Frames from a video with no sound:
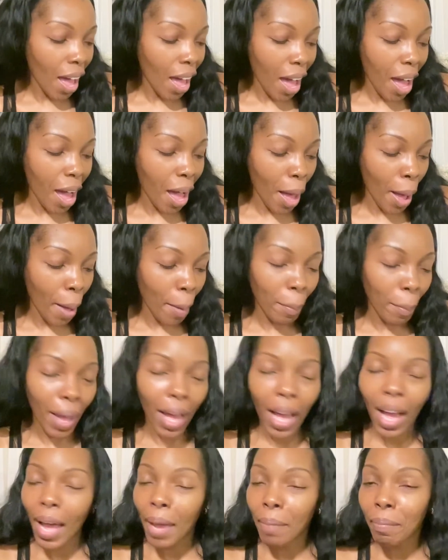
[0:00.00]
I'm
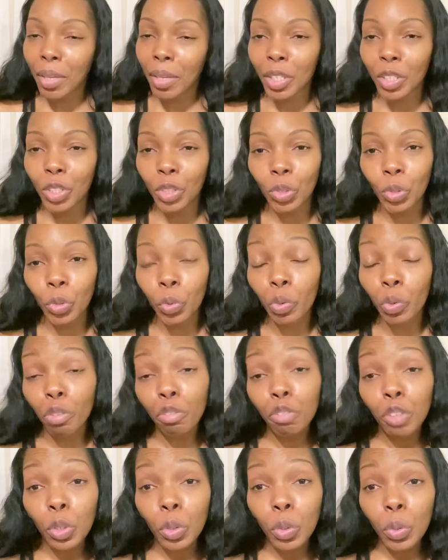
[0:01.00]
going to do
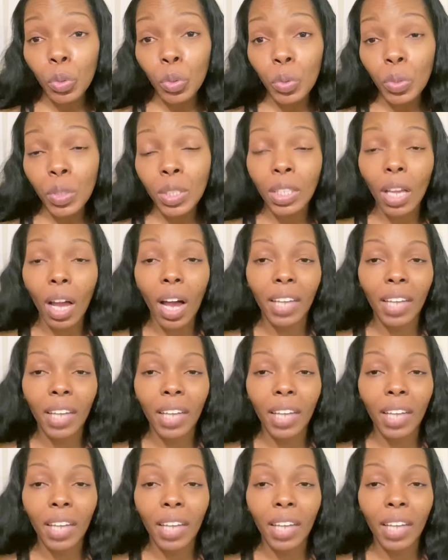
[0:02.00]
reviews on